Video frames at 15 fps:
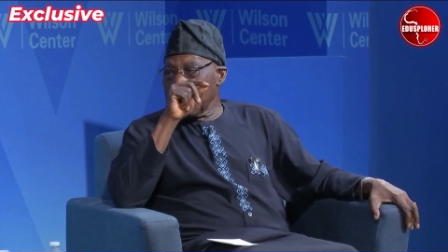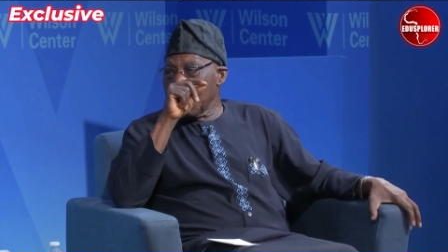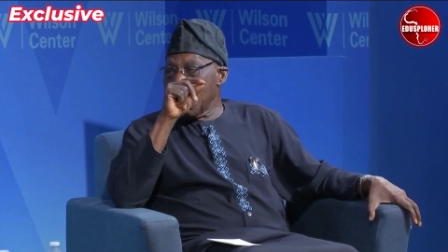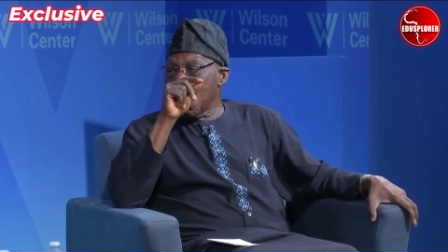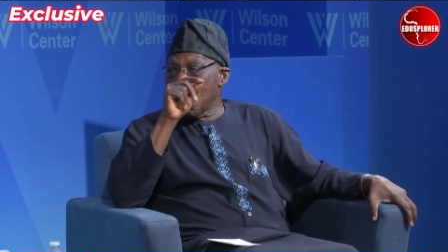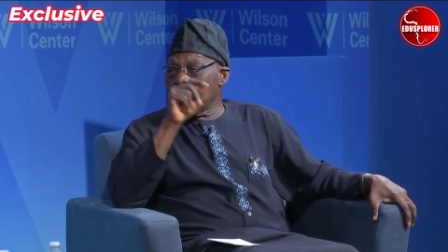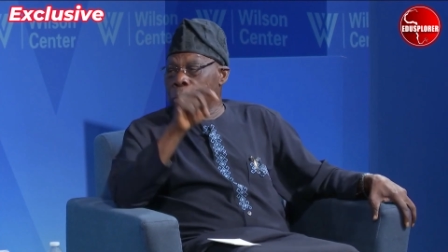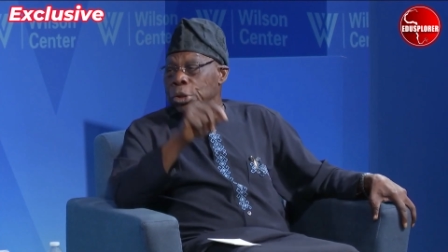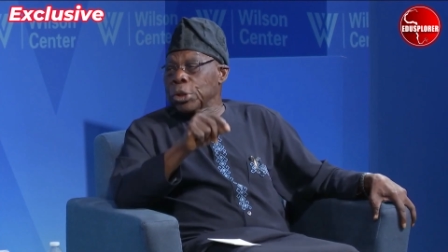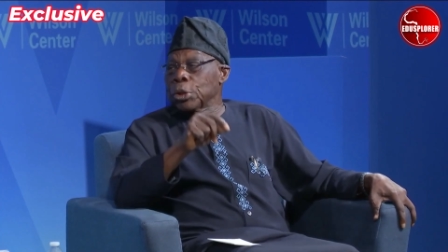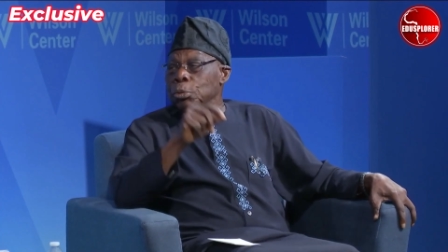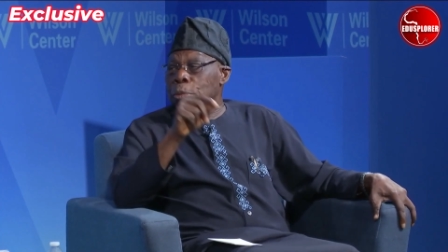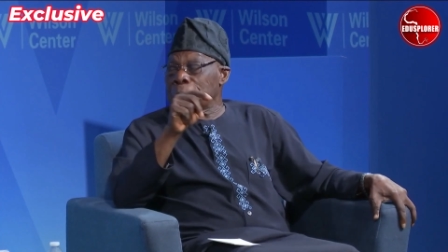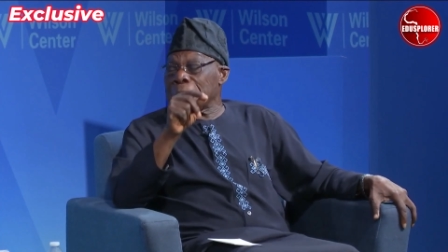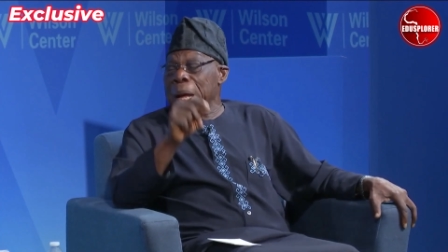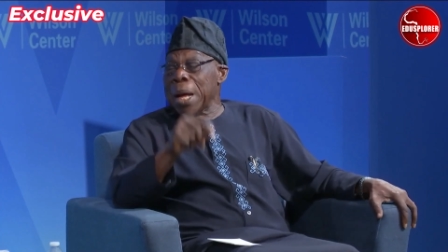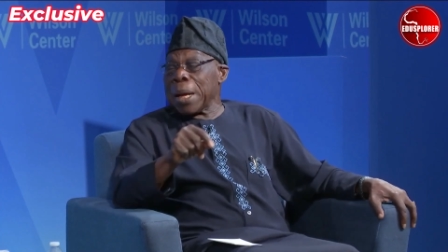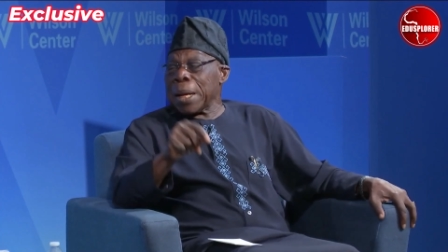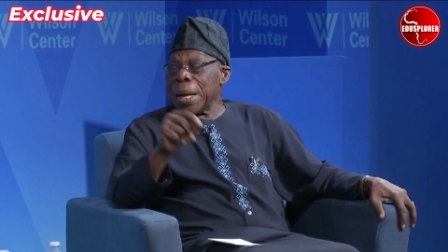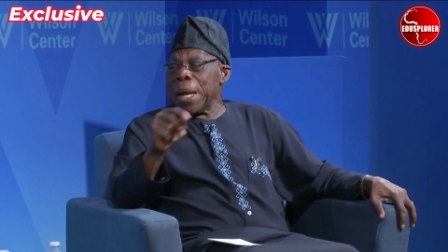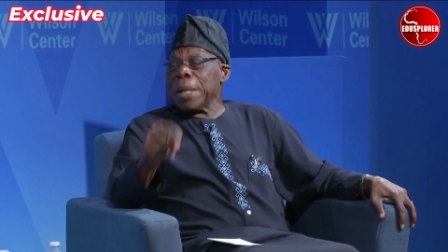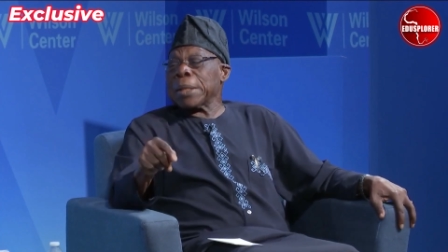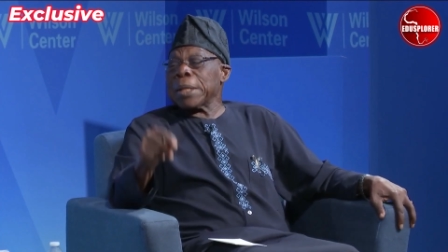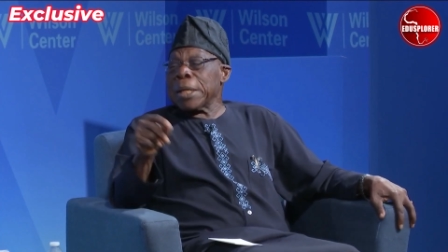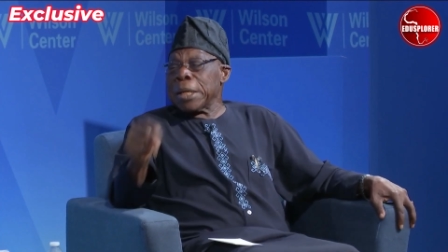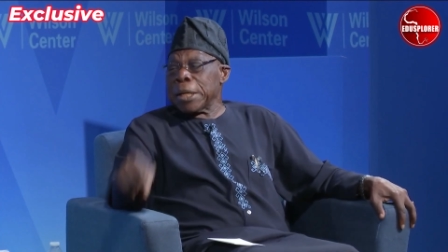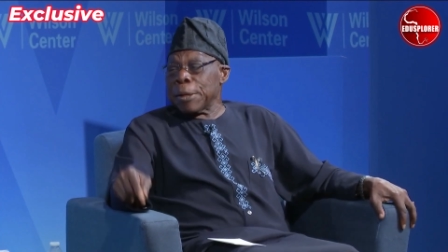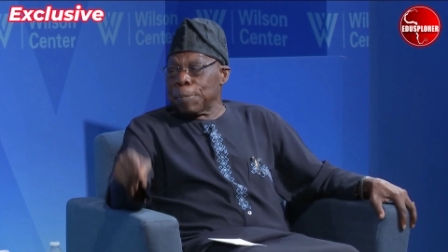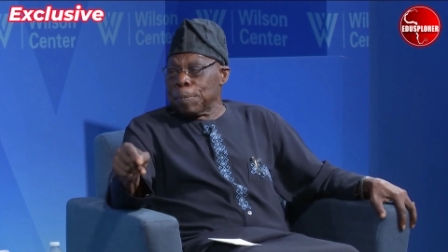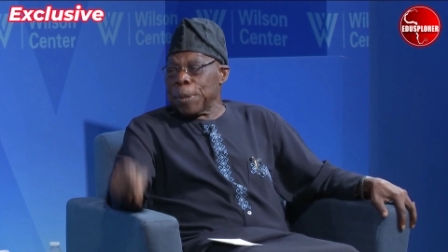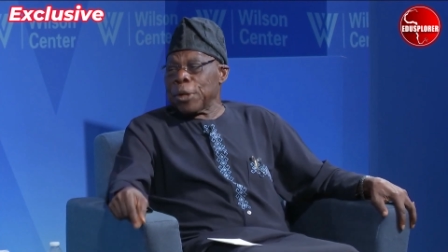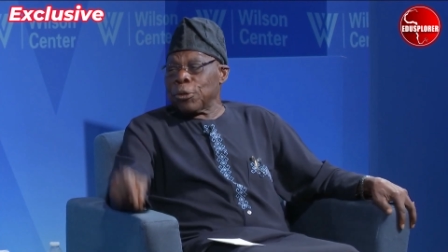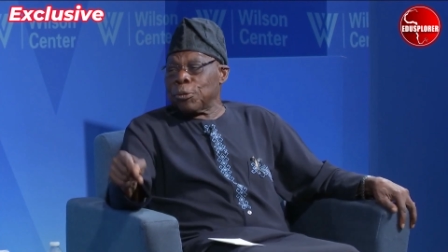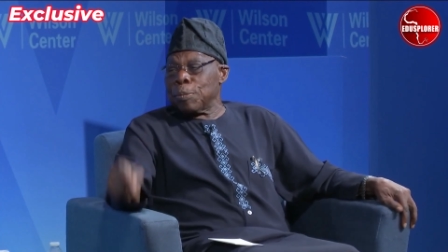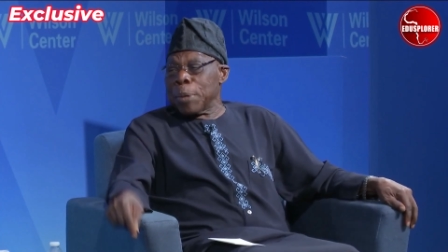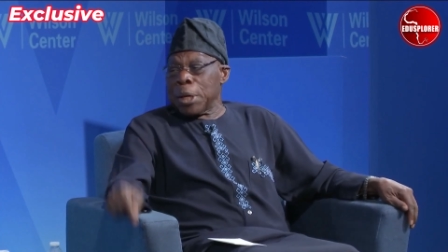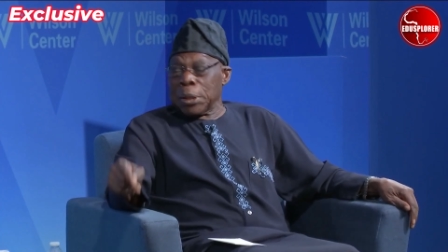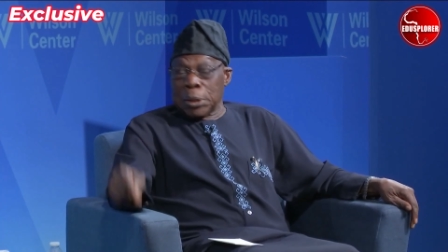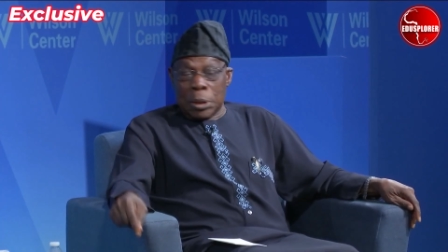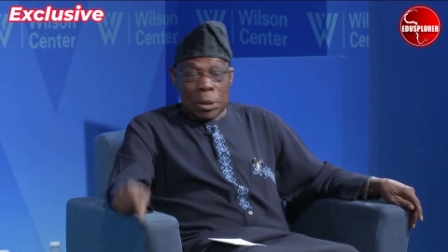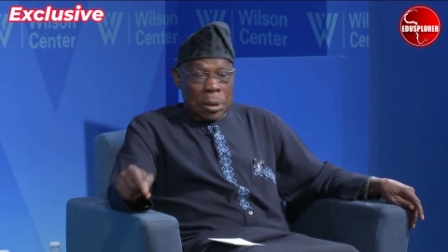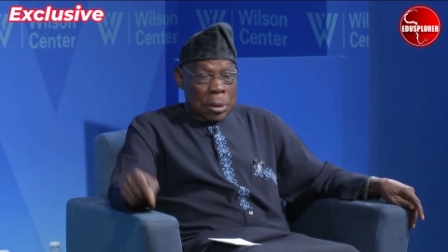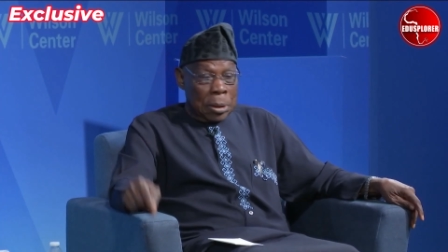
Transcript: until we can get a replacement